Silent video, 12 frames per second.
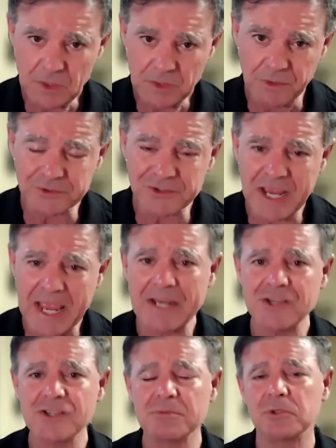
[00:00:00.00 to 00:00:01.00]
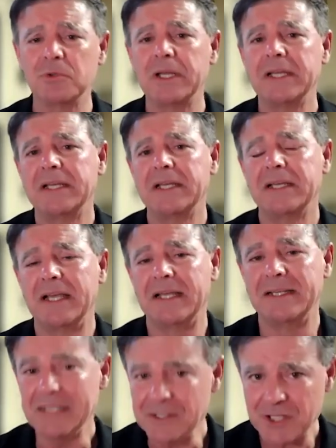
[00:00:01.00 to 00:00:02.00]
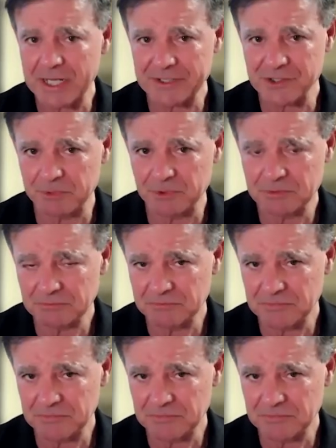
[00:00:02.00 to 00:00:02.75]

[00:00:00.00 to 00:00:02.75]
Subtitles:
those tangible and intangible